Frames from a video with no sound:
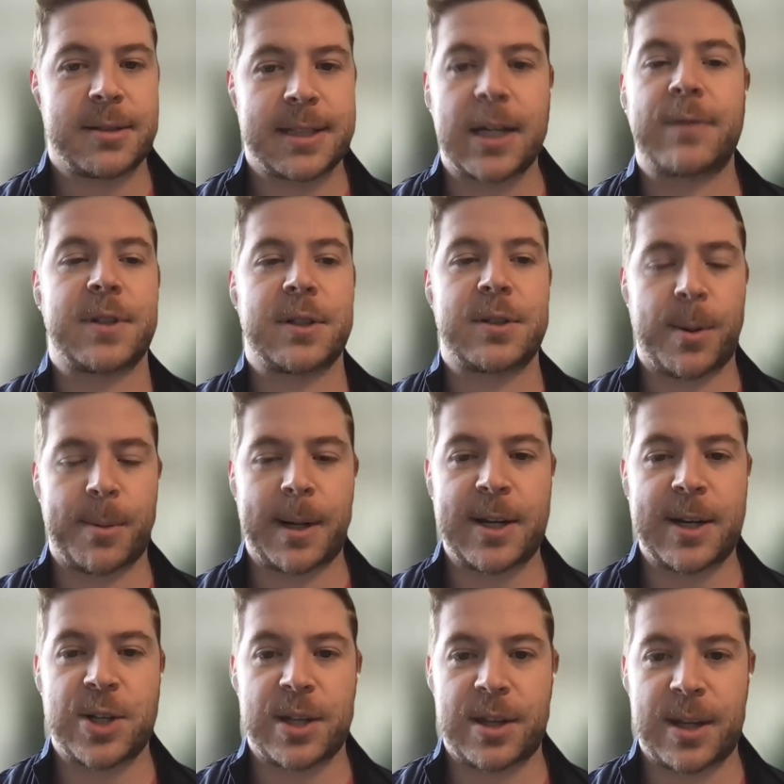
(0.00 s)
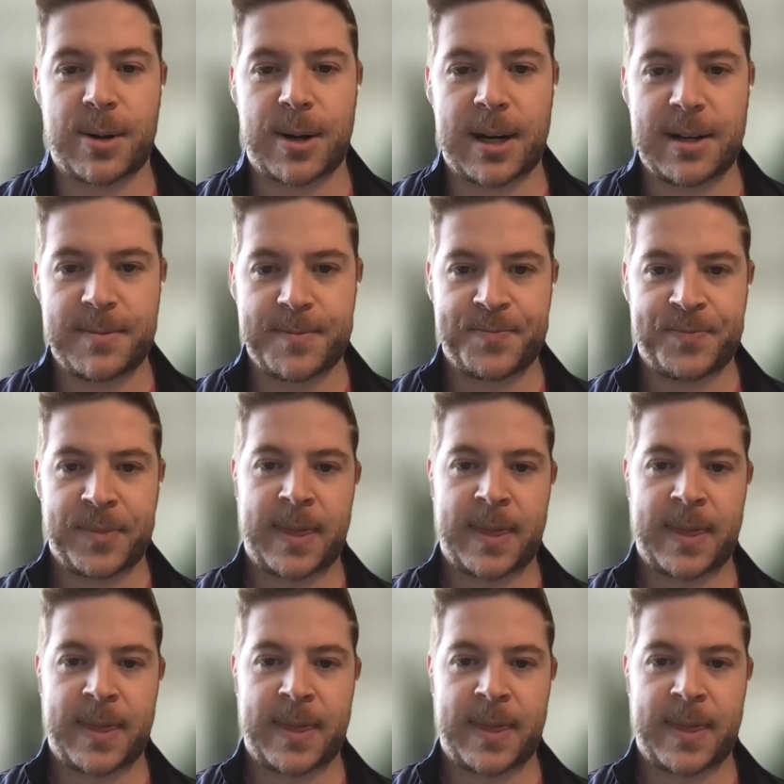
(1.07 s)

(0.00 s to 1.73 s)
self-determination theory,